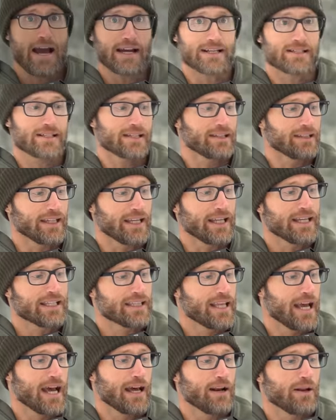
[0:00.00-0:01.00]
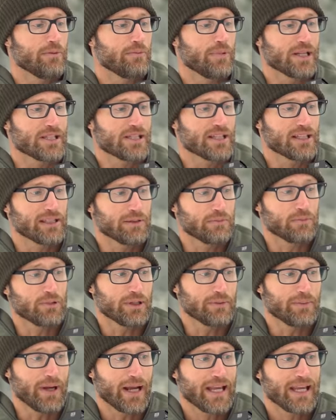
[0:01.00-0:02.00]
accidentally hit that, I'd basically
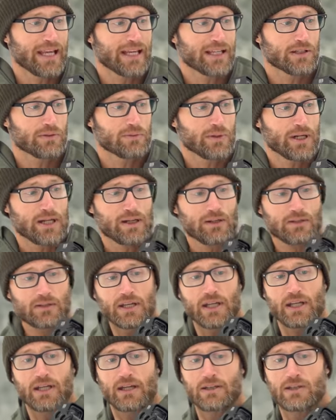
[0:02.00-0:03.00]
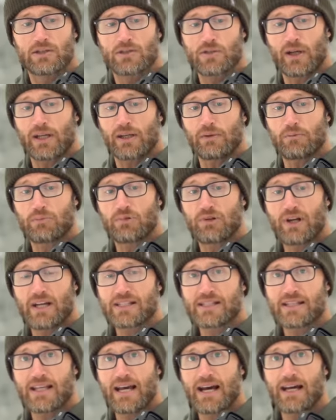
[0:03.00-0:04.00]
bring my hand around so I could
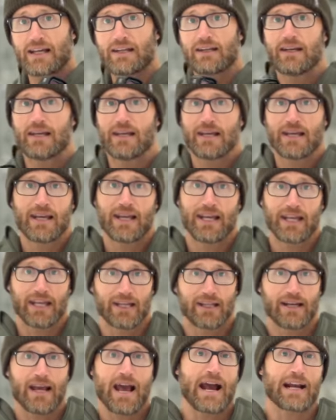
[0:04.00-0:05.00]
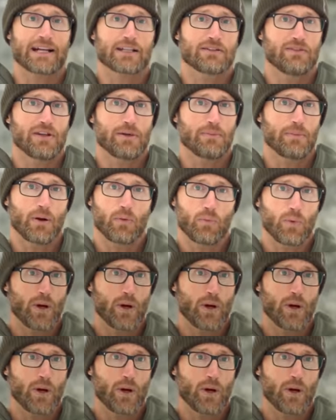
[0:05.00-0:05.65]
press that and activate my